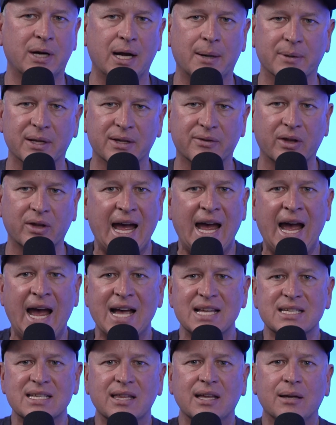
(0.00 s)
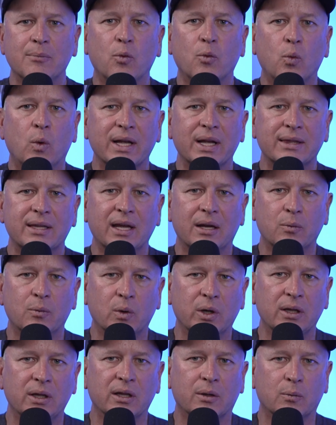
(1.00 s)
properties? Ask them what they
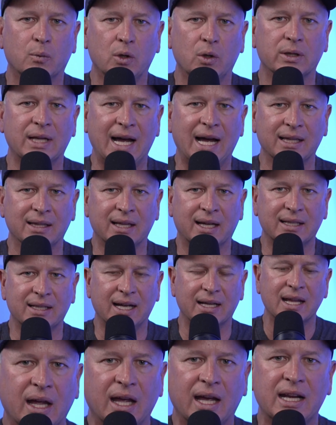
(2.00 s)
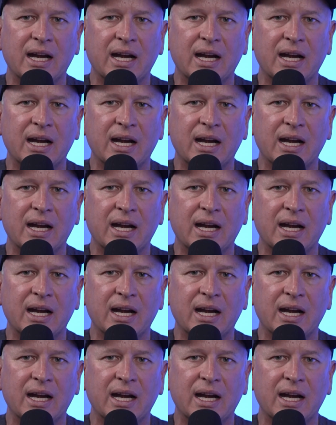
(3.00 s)
will and will not lend on.